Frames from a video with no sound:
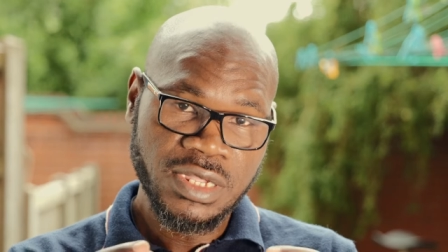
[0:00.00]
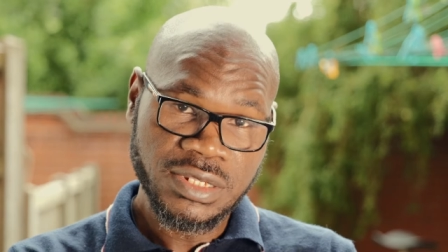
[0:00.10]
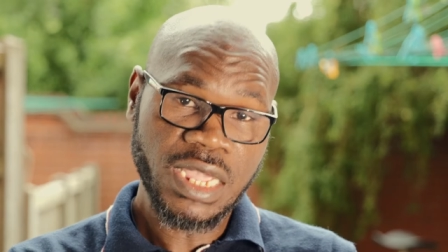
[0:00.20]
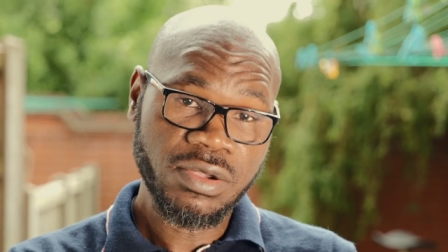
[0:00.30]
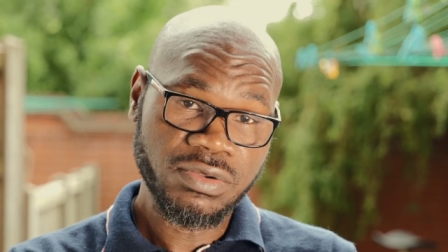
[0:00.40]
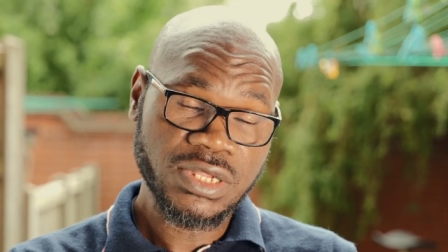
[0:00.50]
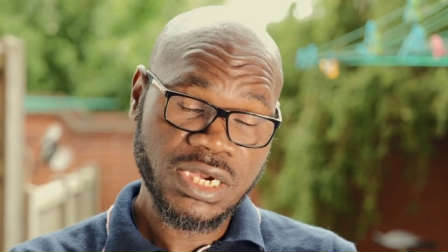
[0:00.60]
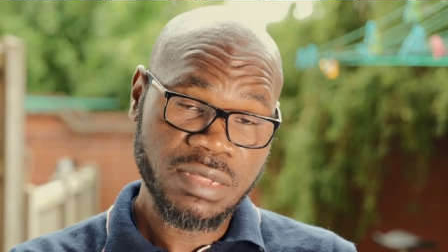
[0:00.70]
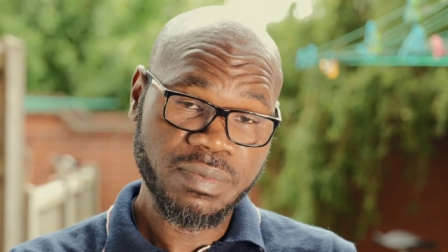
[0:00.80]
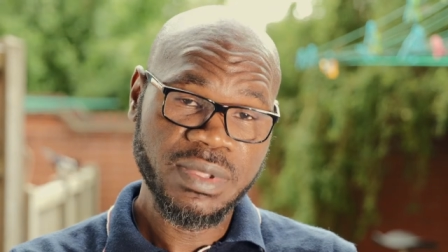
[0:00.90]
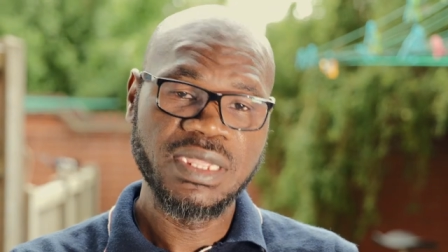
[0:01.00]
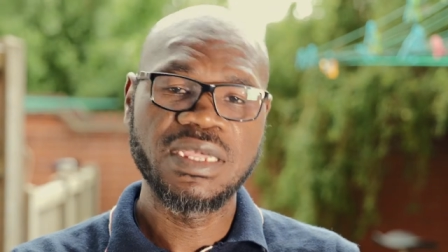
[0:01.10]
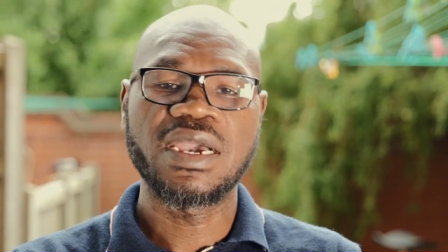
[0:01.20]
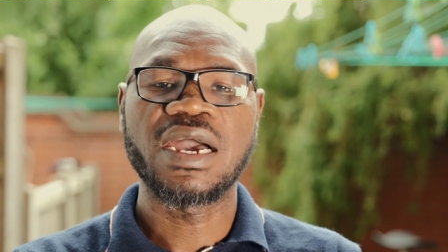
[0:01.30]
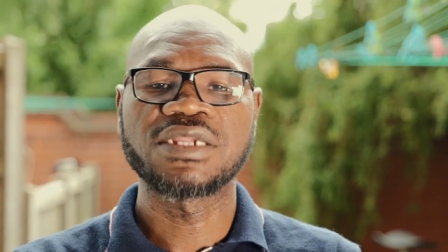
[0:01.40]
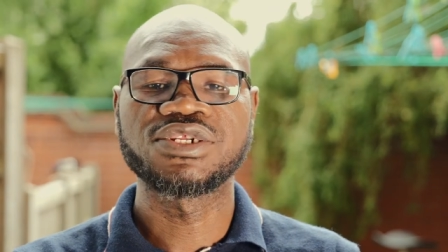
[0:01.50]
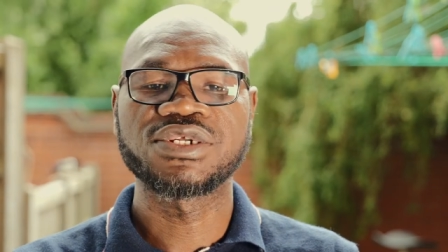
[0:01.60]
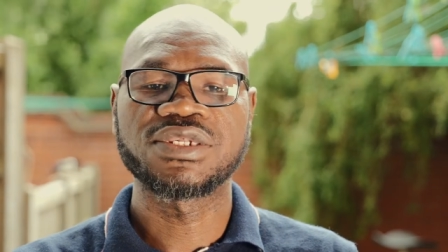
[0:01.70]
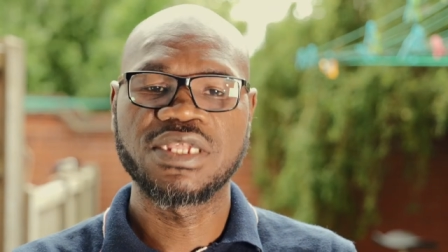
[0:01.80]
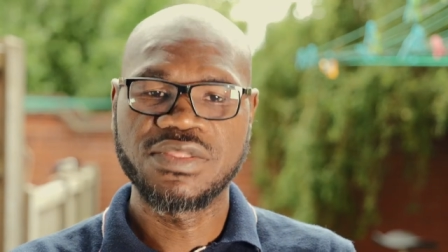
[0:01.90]
Psychotherapy
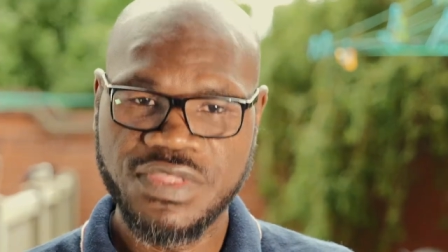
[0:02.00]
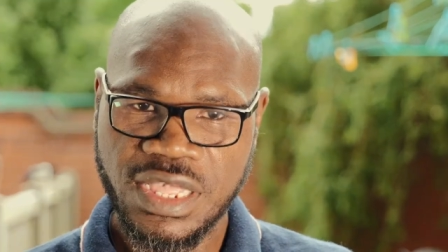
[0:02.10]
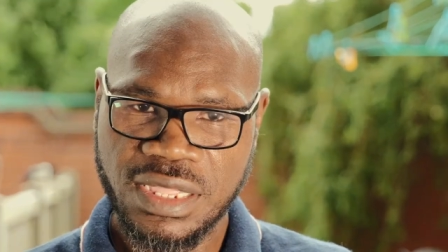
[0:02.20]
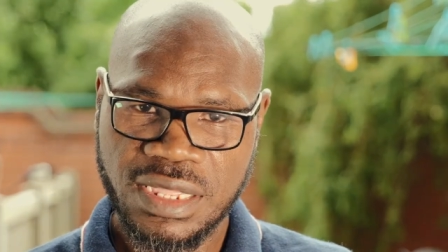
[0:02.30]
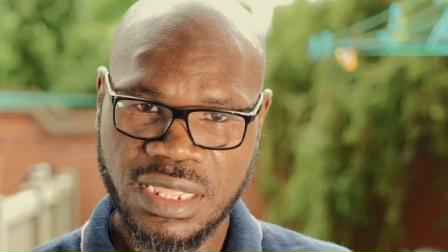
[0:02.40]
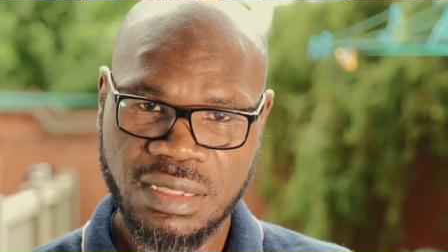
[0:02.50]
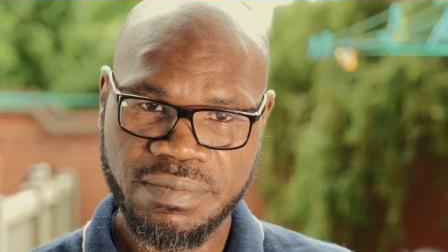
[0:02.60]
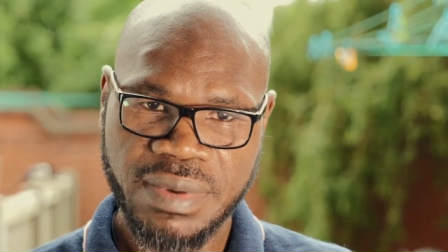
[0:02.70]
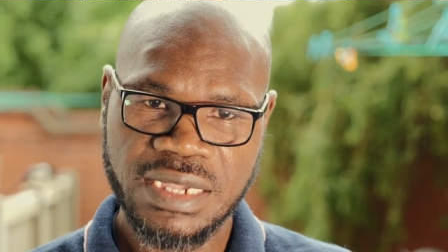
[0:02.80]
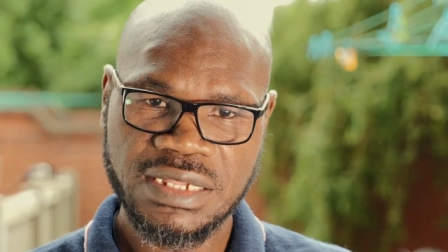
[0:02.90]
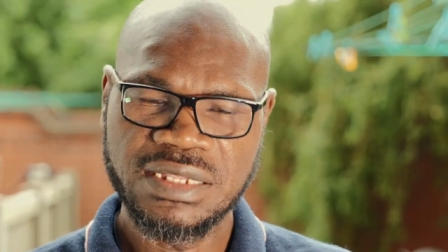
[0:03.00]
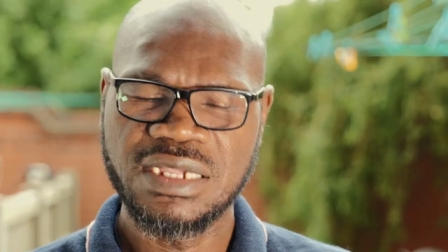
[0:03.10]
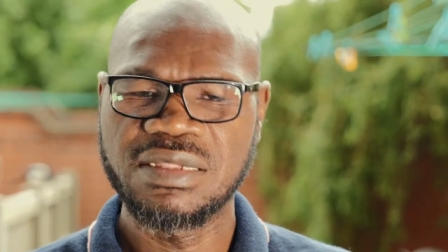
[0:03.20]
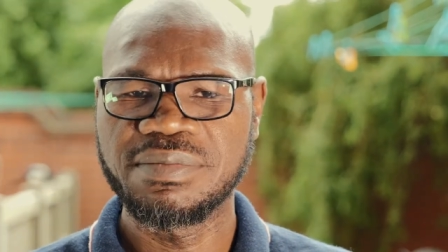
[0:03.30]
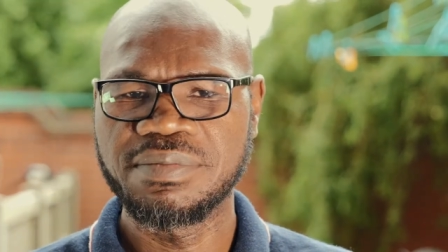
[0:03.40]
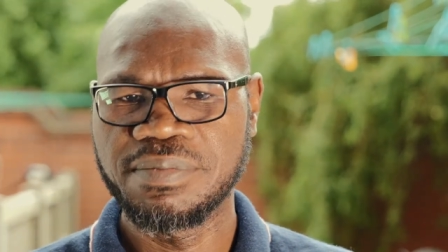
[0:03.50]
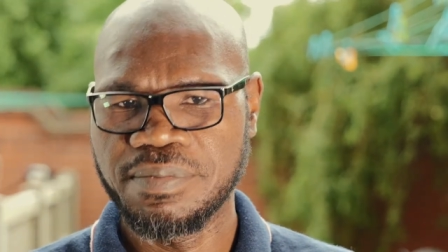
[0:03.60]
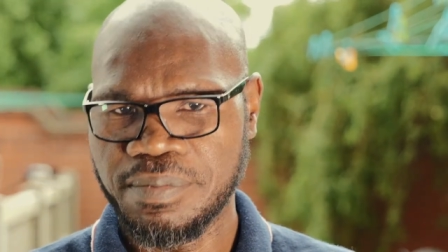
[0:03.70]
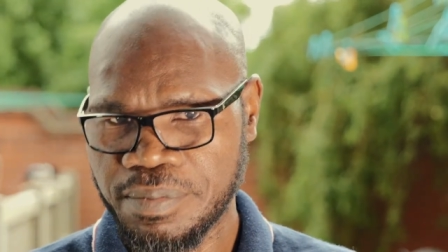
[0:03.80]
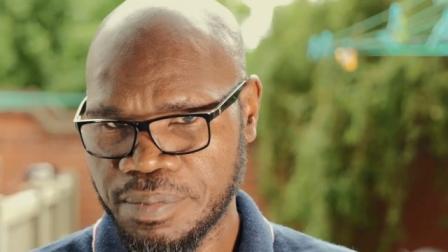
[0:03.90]
addresses the thinking pattern that
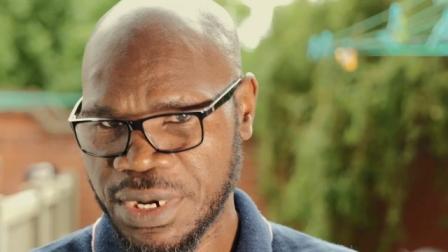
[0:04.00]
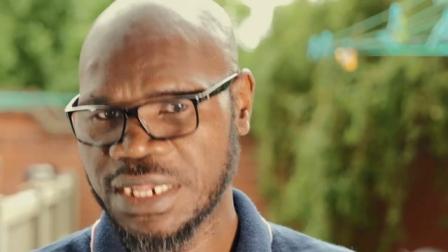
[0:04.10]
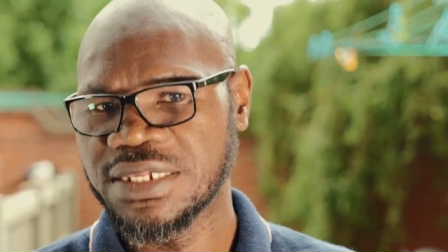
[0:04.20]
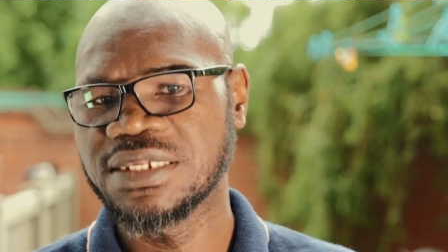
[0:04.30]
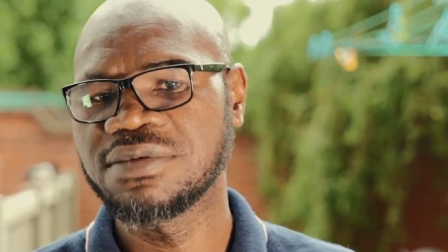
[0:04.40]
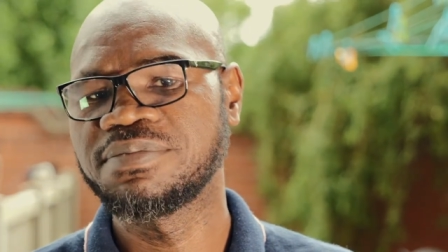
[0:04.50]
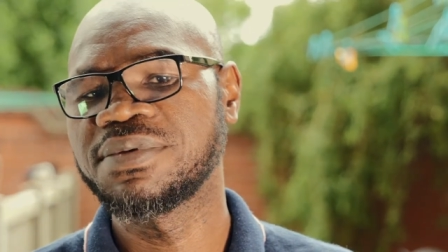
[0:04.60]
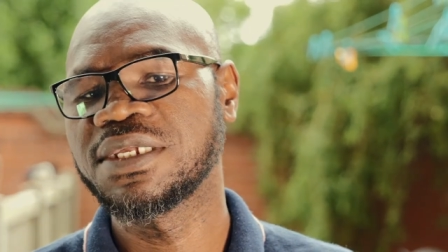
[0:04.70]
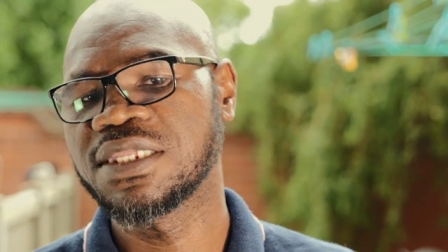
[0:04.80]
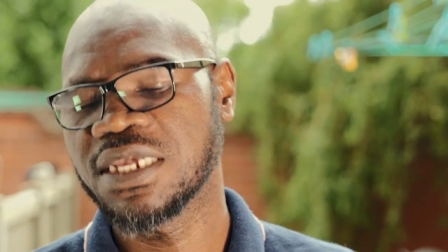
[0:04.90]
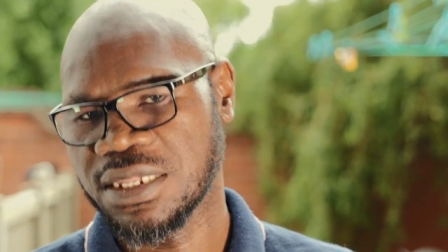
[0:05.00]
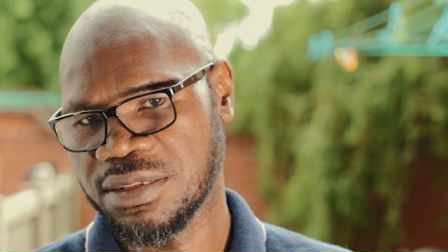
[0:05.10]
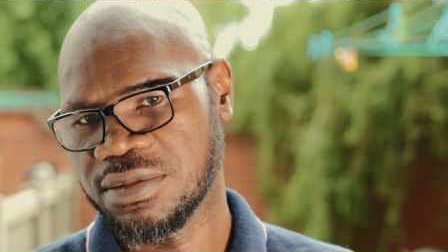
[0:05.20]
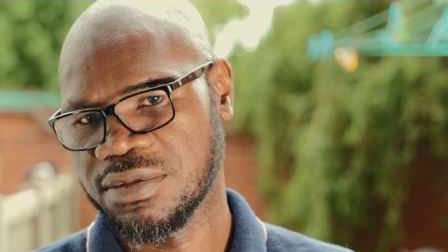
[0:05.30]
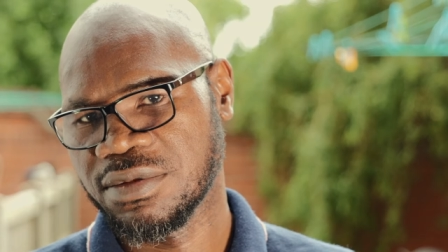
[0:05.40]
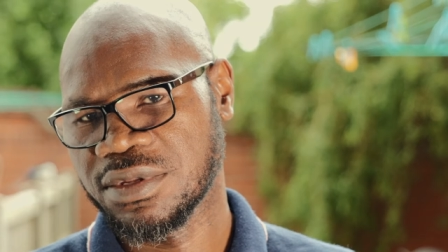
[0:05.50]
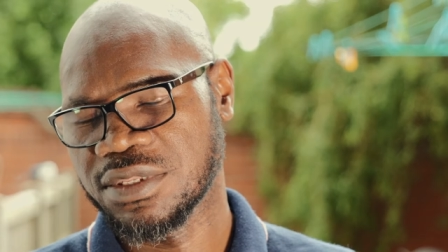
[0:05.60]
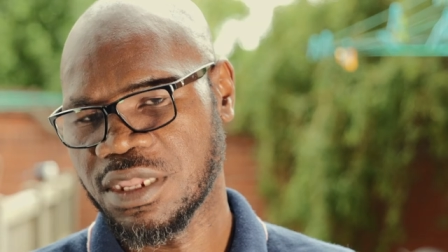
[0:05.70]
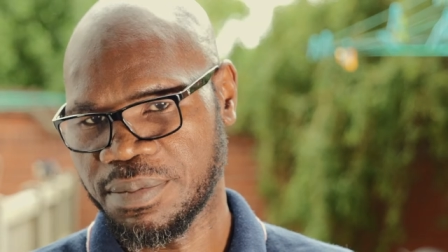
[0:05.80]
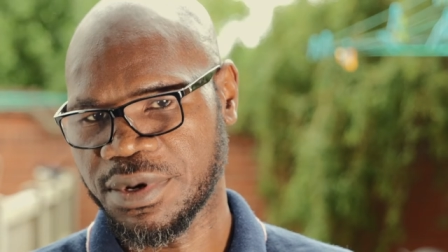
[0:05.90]
precipitate
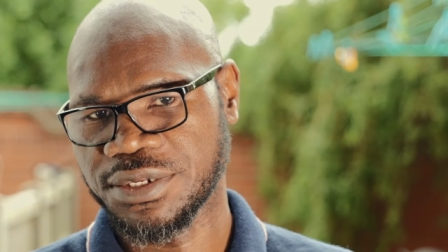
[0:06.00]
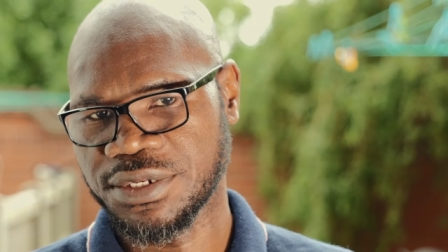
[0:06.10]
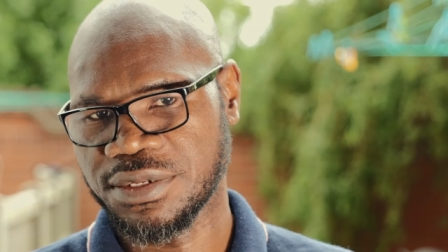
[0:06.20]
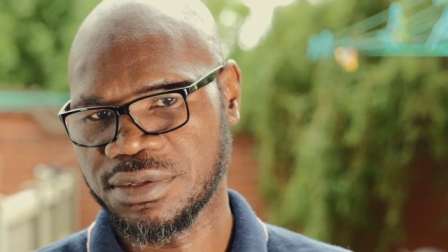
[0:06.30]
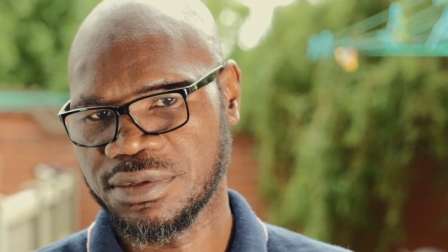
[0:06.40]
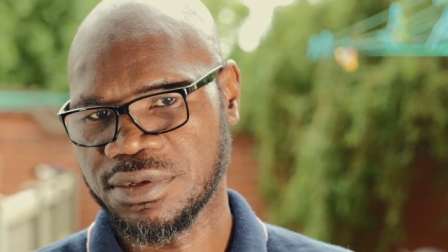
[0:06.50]
depression,